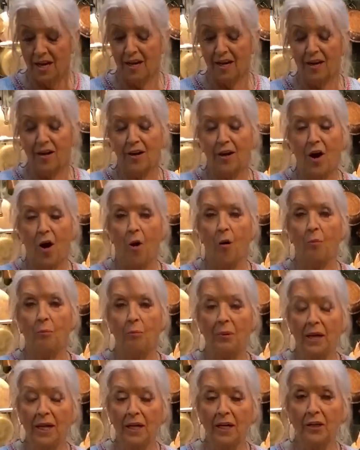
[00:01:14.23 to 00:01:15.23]
uh, on
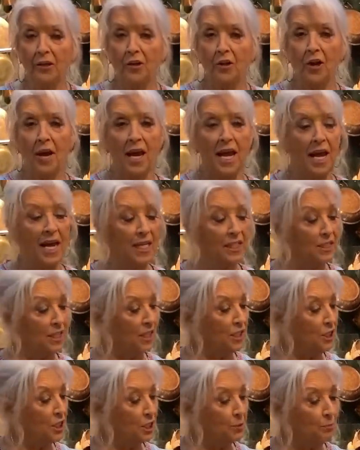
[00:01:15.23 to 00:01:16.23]
peeling your eggs
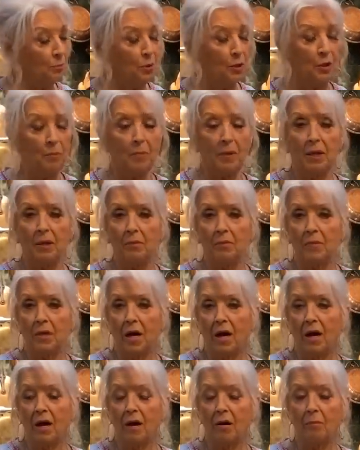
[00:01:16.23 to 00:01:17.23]
and just put them in
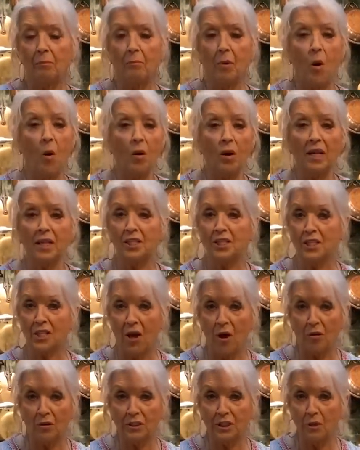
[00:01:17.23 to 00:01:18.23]
uh, boiling
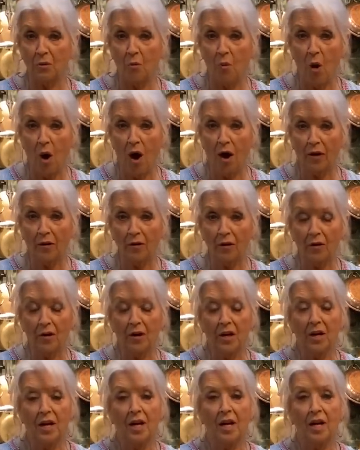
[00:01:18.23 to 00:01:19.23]
salty water,
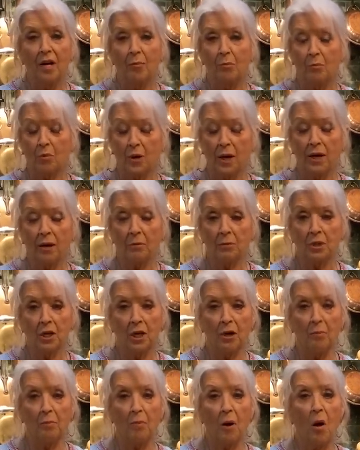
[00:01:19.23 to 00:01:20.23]
bring them
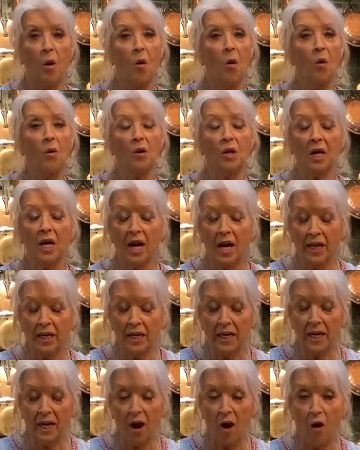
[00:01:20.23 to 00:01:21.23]
to a boil, cut
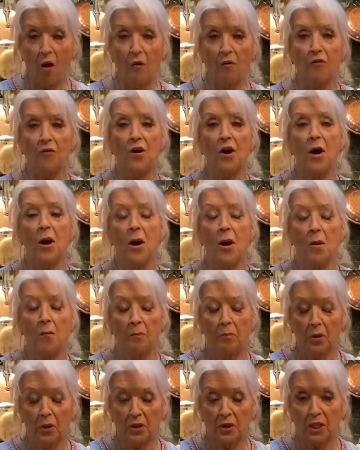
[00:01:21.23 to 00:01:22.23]
it off,
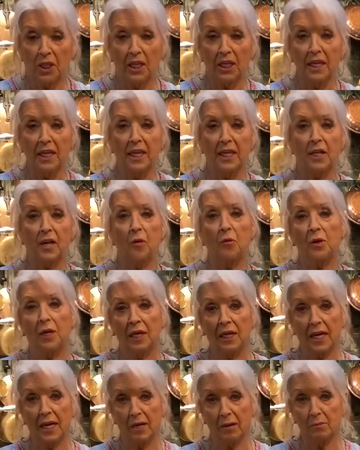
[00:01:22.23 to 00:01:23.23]
put the lid on
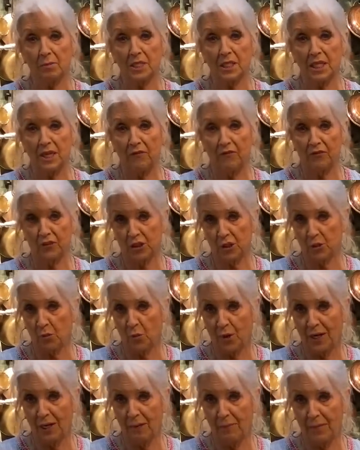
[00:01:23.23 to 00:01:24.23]
and let them sit for
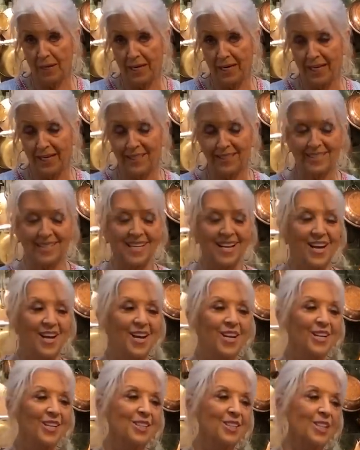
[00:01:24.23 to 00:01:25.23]
20 minutes.
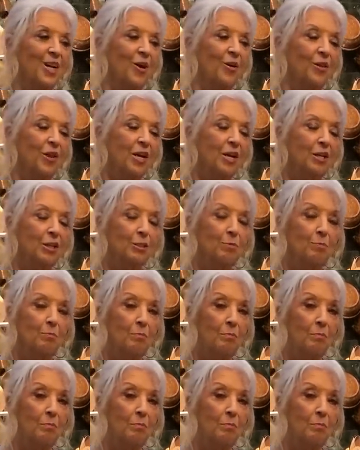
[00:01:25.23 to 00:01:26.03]
So there's